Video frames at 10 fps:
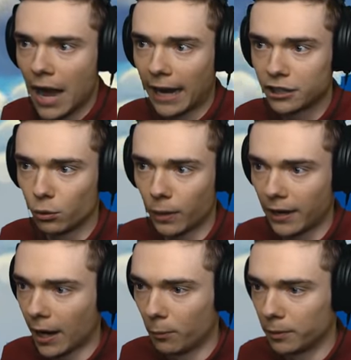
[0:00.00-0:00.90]
I should wear
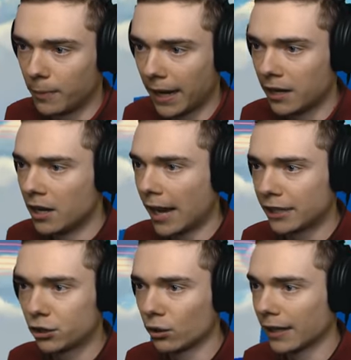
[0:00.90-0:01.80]
a helmet, man. I
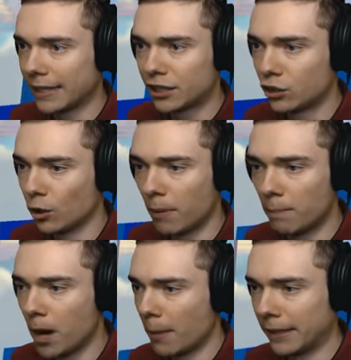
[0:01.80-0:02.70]
should listen to my
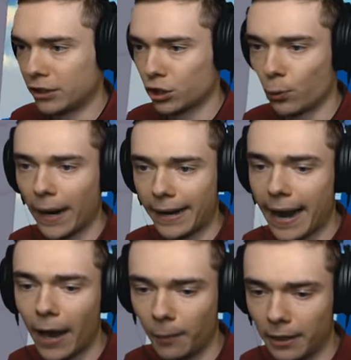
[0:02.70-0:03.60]
mom and just wear a
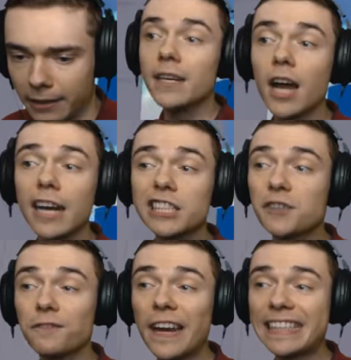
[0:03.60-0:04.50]
helmet. A
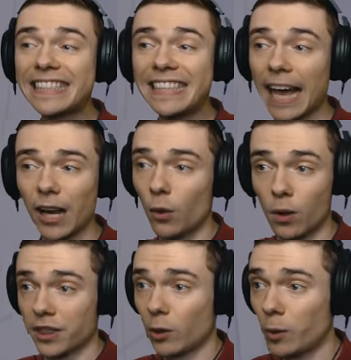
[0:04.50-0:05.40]
nice, fancy yellow
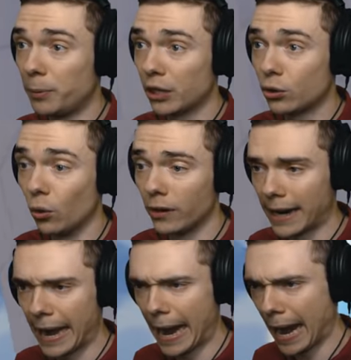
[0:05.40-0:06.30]
one. That would be cool.
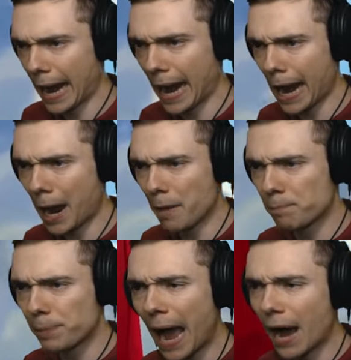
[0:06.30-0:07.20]

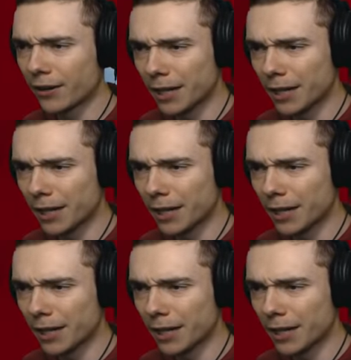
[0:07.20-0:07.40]
And pow!